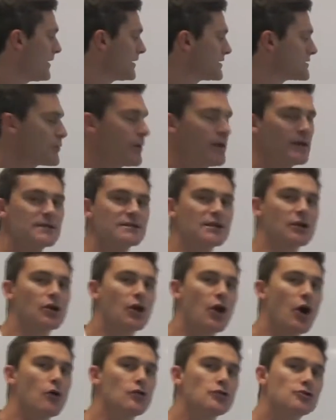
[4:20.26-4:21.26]
The next one is a
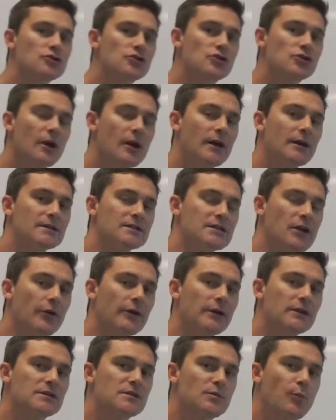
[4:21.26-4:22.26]
coach. So
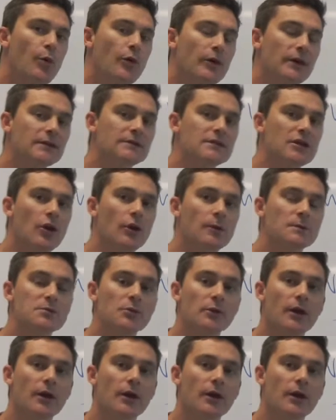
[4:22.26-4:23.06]
in sporting terms,